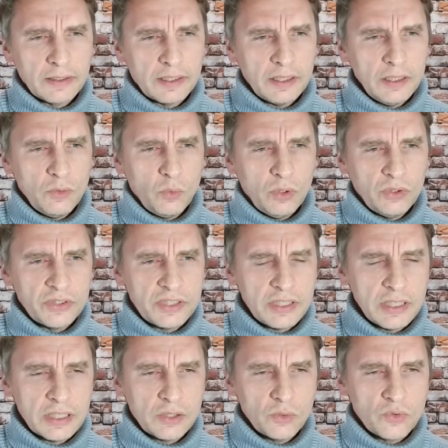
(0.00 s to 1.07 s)
he will
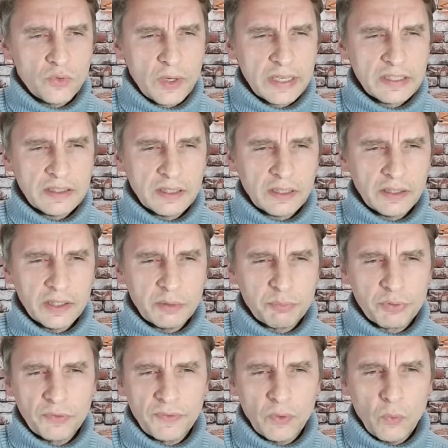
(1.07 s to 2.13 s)
seek to drastically
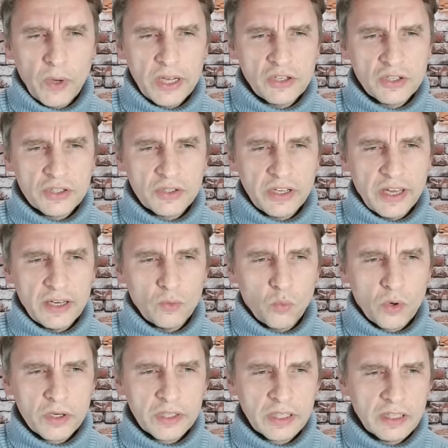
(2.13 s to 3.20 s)
improve the wages and
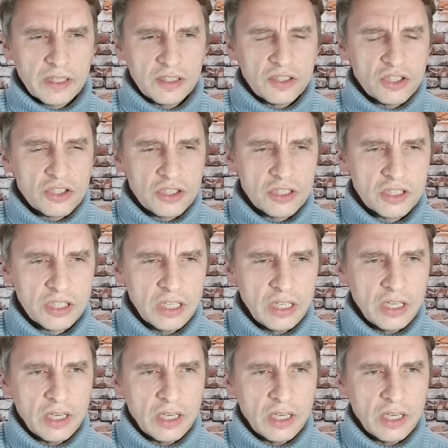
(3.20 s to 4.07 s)
working conditions